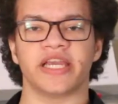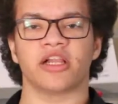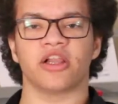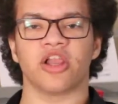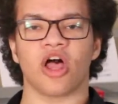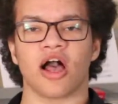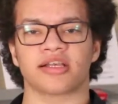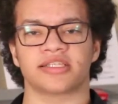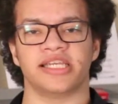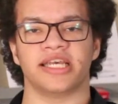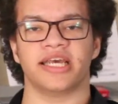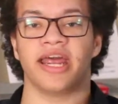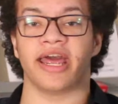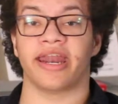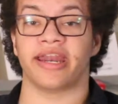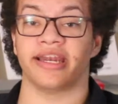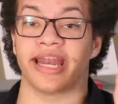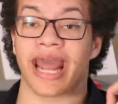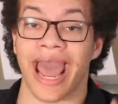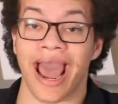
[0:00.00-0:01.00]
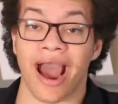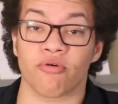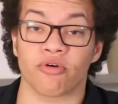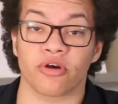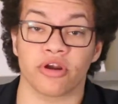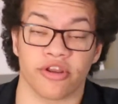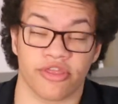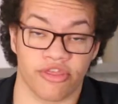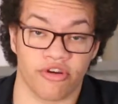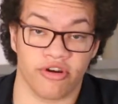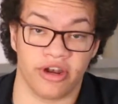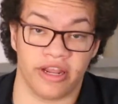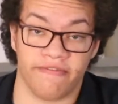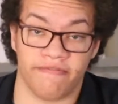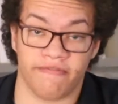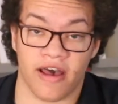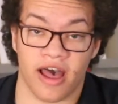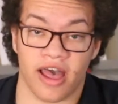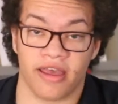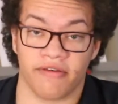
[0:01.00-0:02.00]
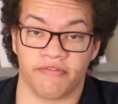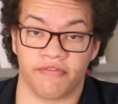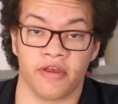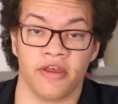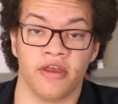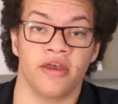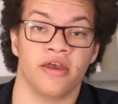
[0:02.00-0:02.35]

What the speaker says: clocks in at 1 hour and 35.